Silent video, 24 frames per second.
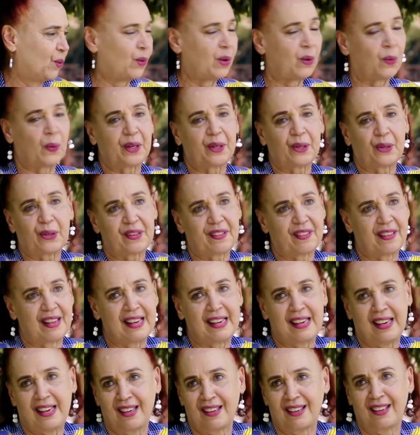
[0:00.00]
We were not
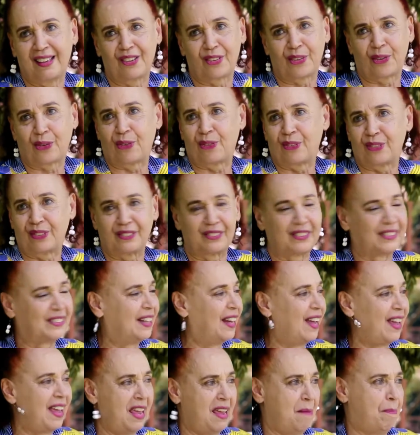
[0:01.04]
thinking,
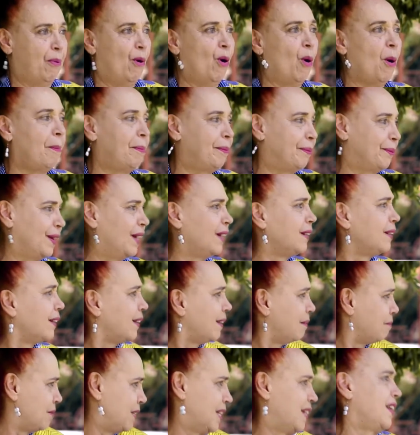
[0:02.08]
hip hop. I
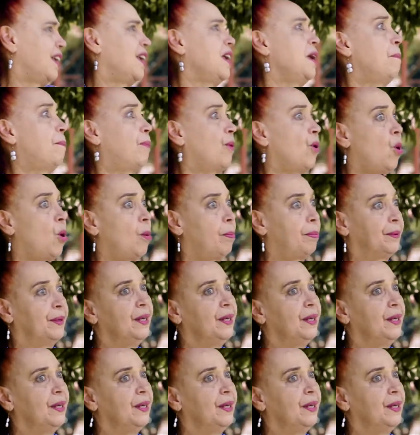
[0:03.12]
mean, hip hop.